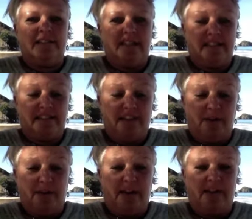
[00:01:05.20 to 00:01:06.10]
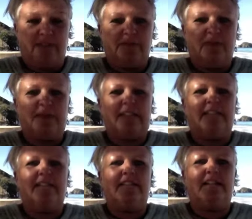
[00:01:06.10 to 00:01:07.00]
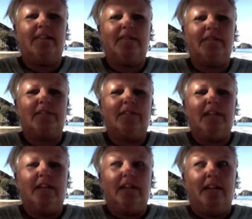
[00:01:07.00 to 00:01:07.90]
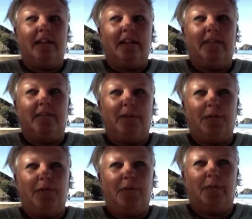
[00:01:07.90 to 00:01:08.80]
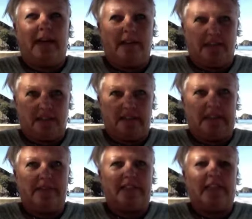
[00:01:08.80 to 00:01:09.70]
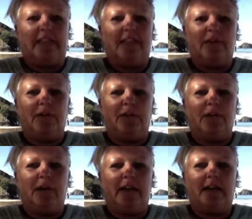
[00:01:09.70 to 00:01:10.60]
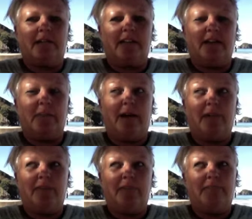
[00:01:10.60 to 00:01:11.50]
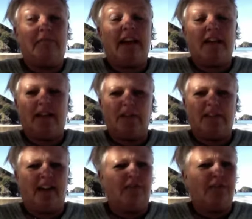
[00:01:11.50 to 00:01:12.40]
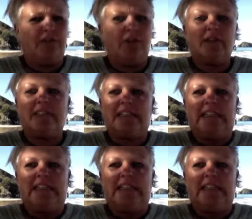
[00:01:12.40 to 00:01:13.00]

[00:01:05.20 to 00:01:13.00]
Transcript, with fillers: in the South Island of New Zealand after a few major devastating earthquakes and about 9,000 aftershocks,